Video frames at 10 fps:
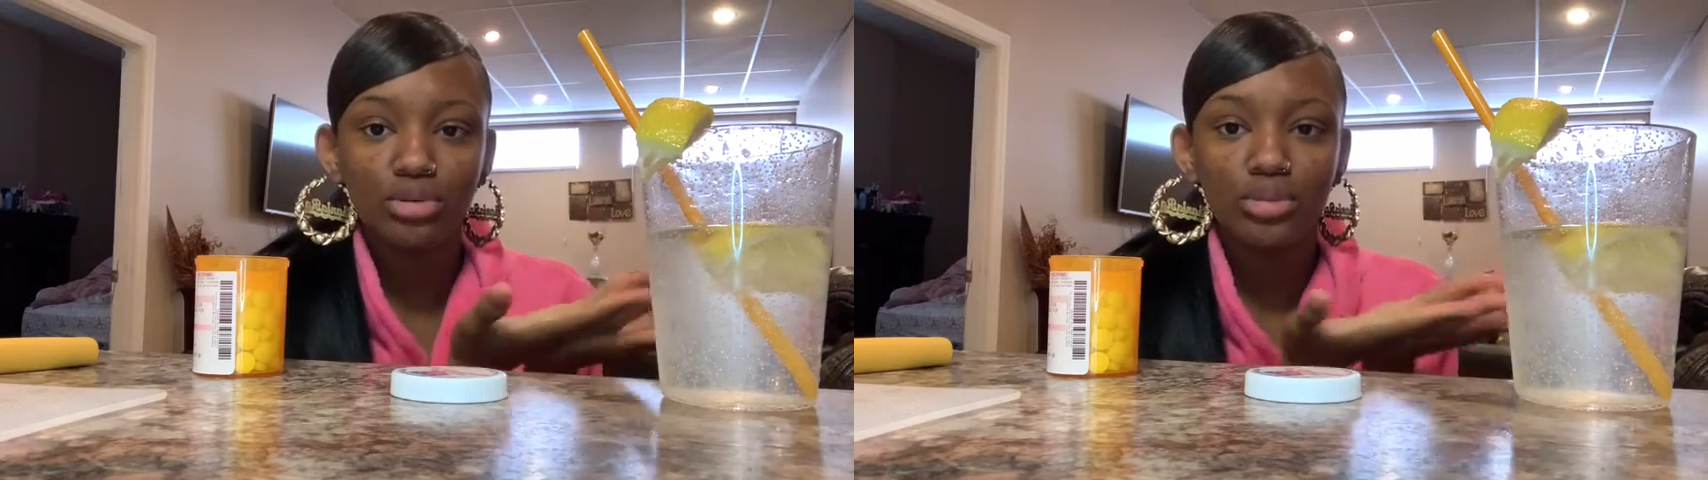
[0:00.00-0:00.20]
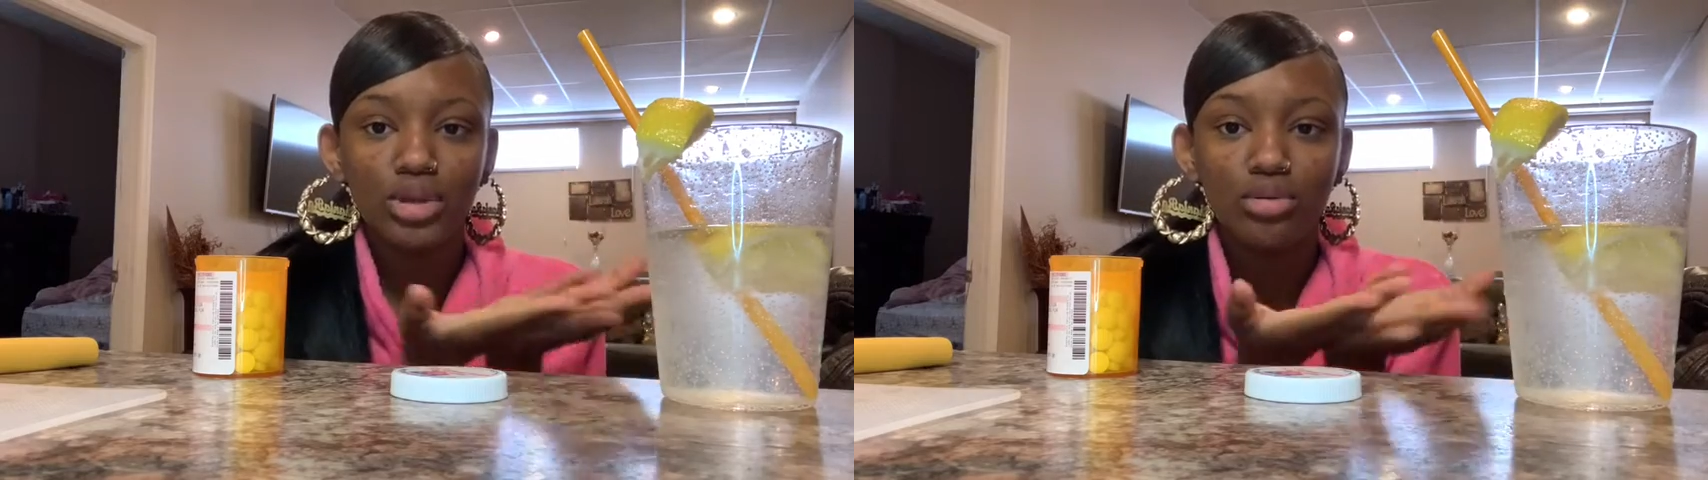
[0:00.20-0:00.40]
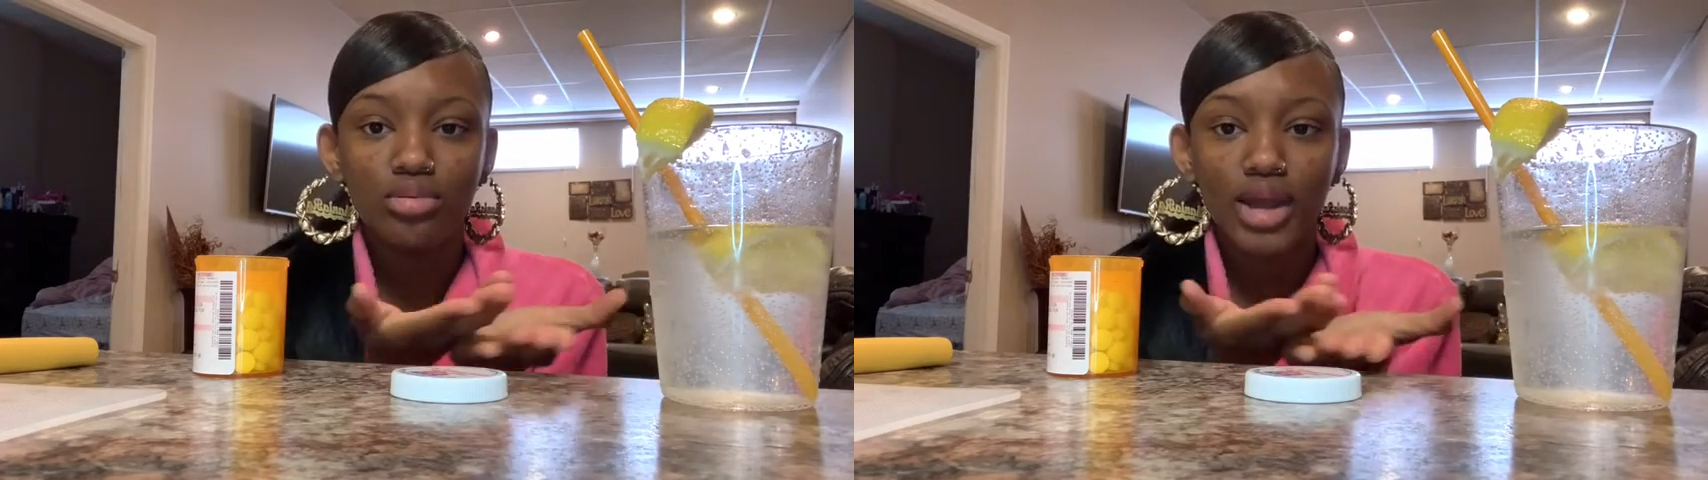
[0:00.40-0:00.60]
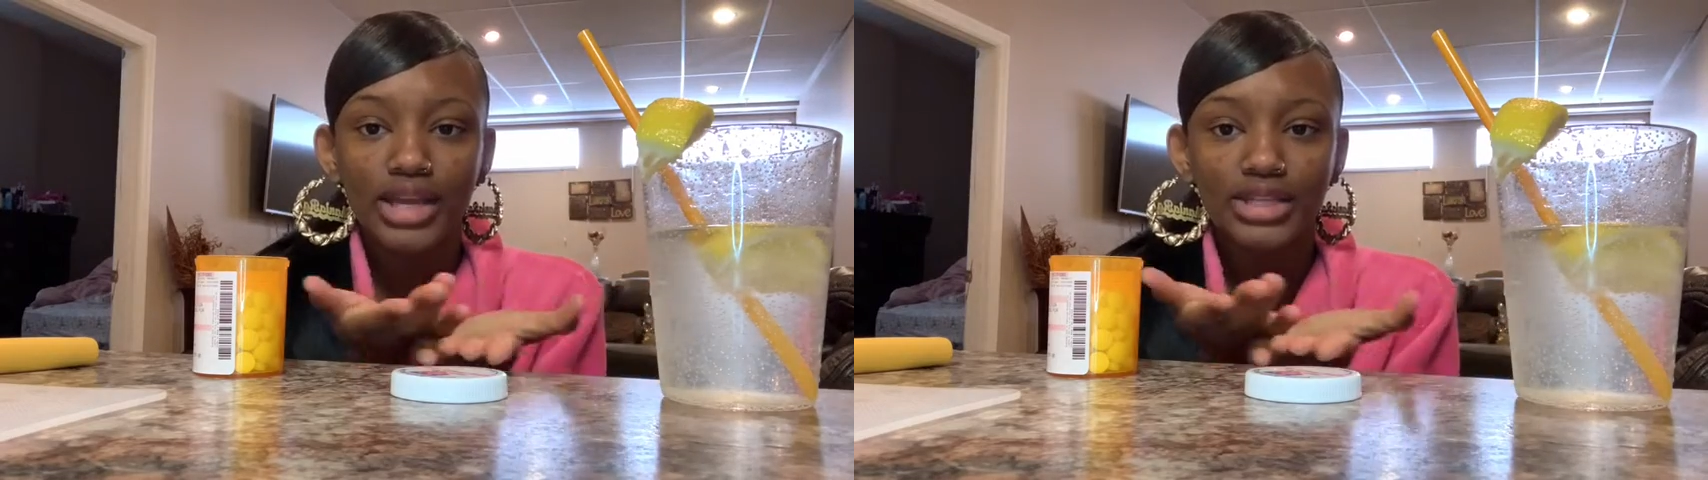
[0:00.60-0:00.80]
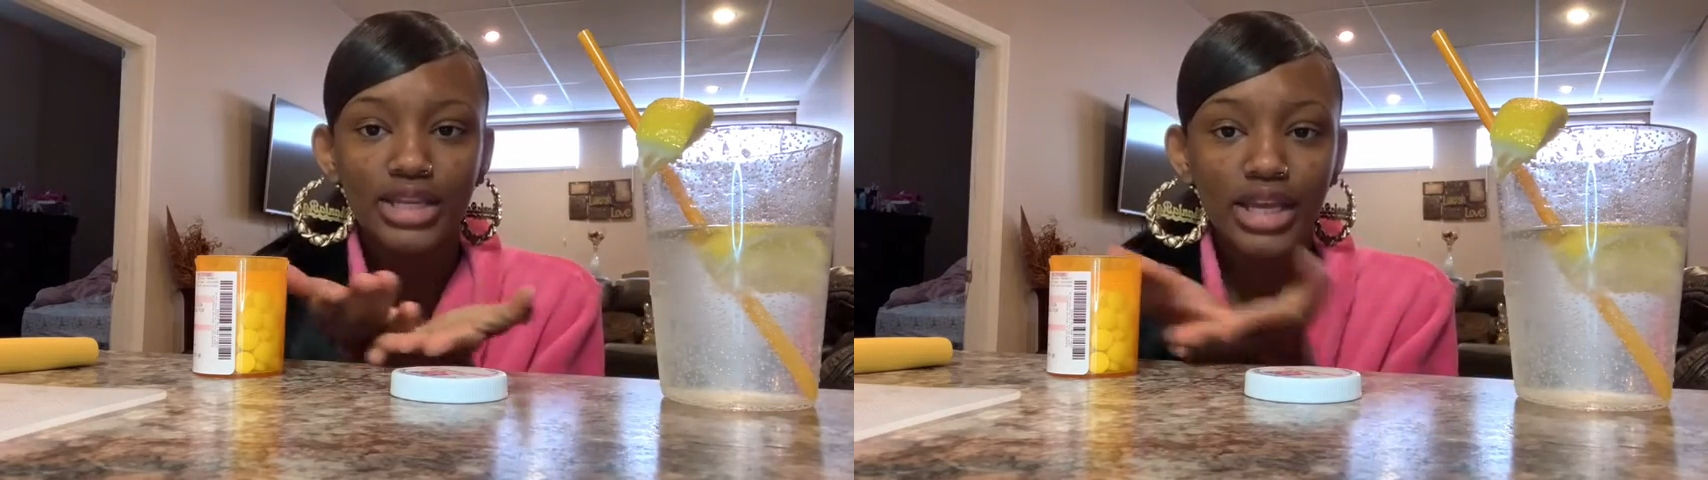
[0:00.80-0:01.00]
be
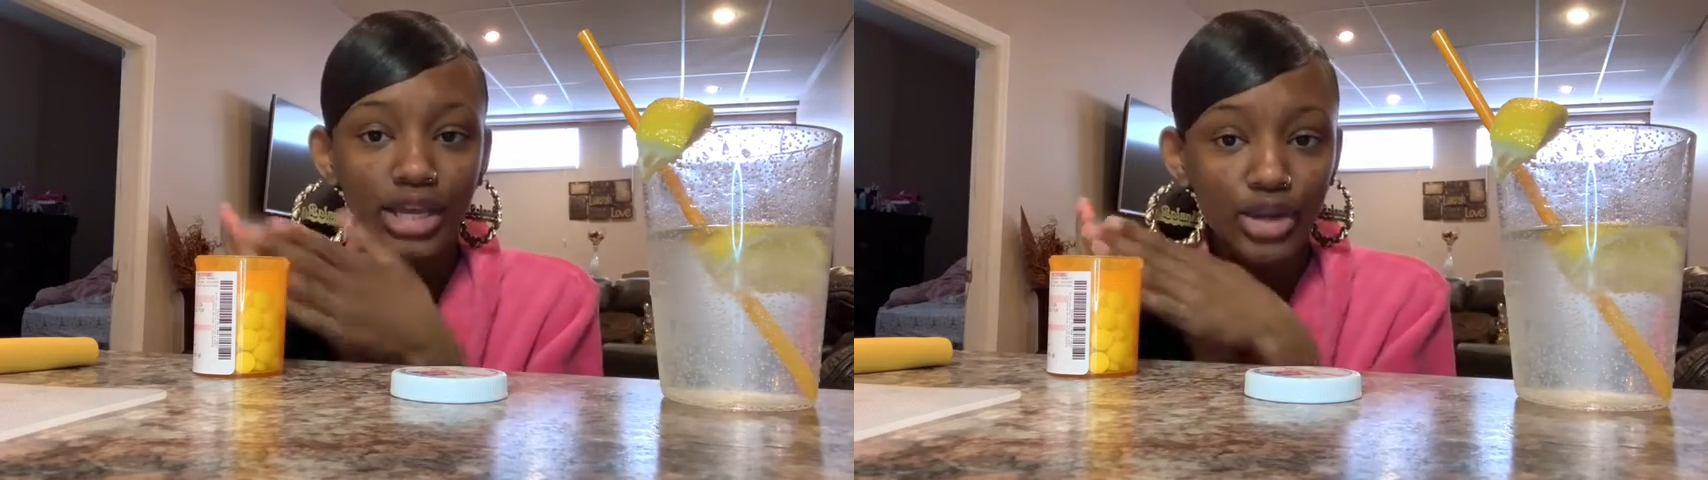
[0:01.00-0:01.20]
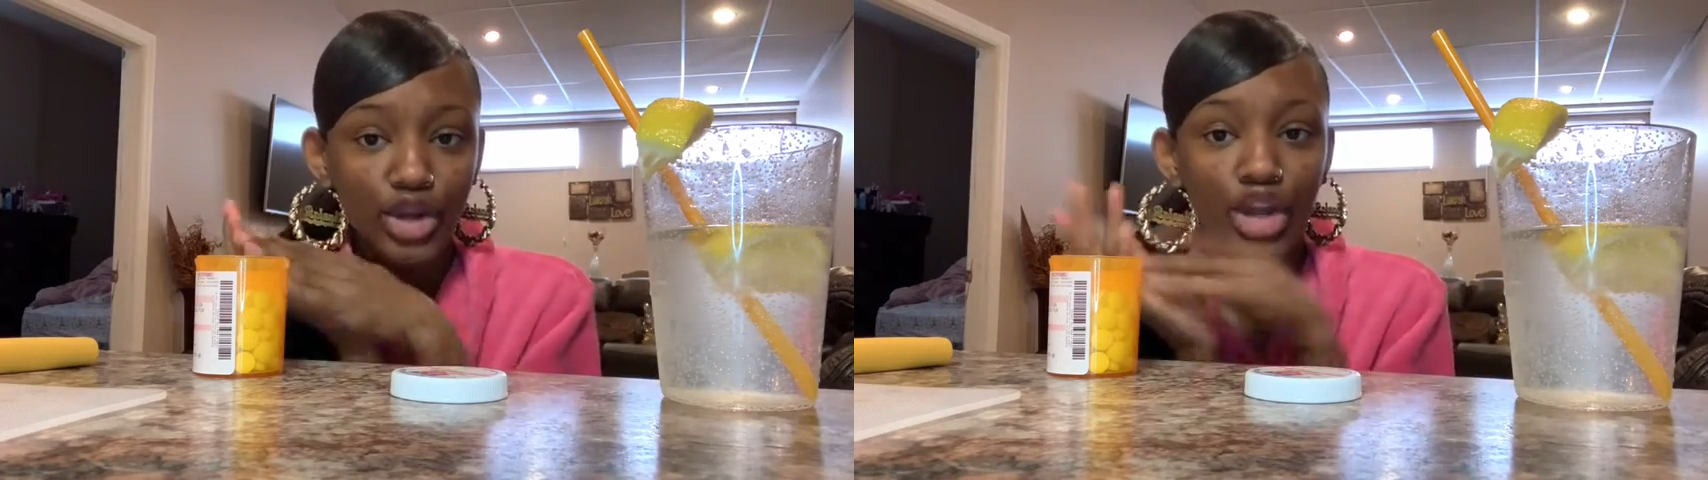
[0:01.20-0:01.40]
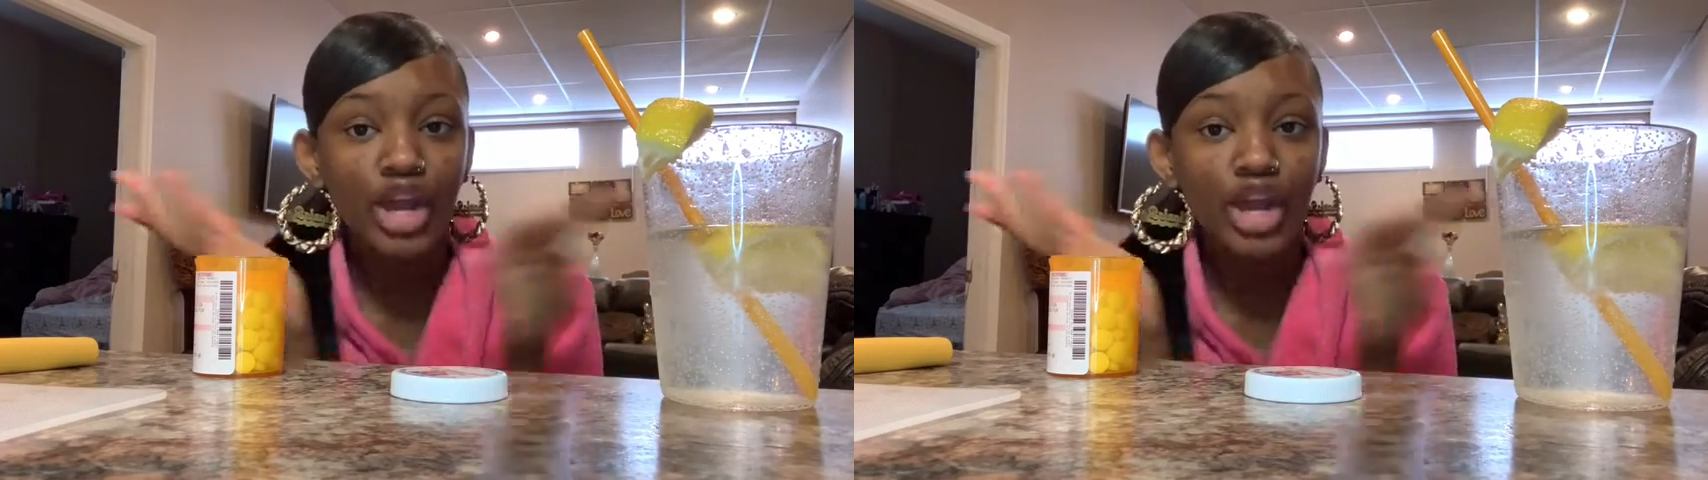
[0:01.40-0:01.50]
right here.